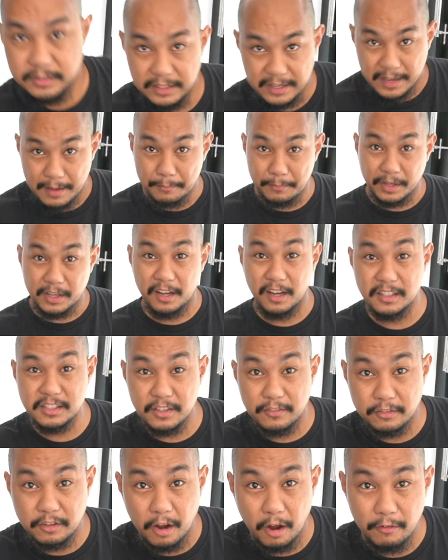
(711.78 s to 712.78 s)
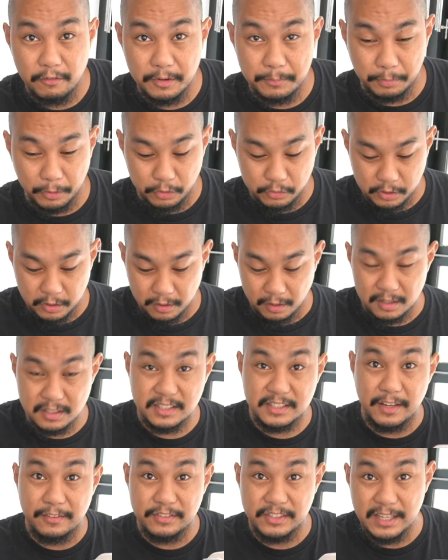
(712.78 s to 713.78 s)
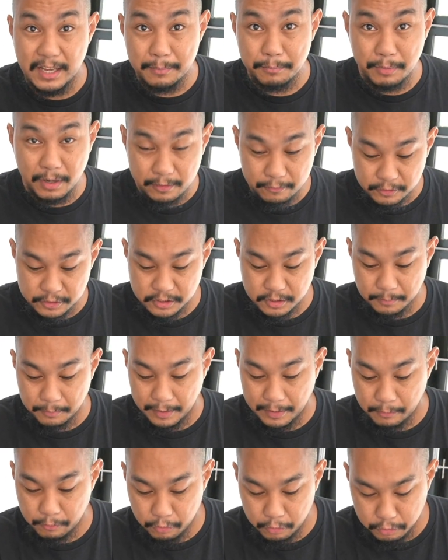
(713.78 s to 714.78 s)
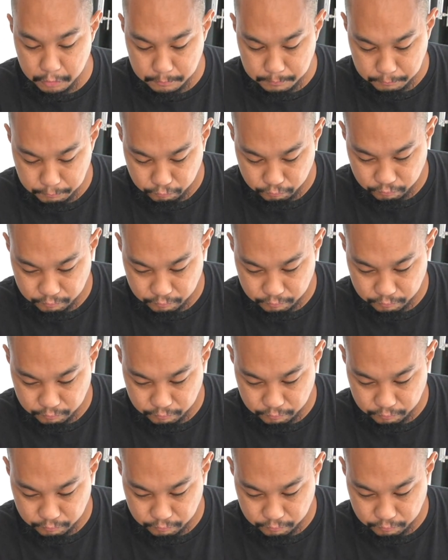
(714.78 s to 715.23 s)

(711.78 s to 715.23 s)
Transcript: Yeah, because of COVID protocols, they've sent breakfast to my room.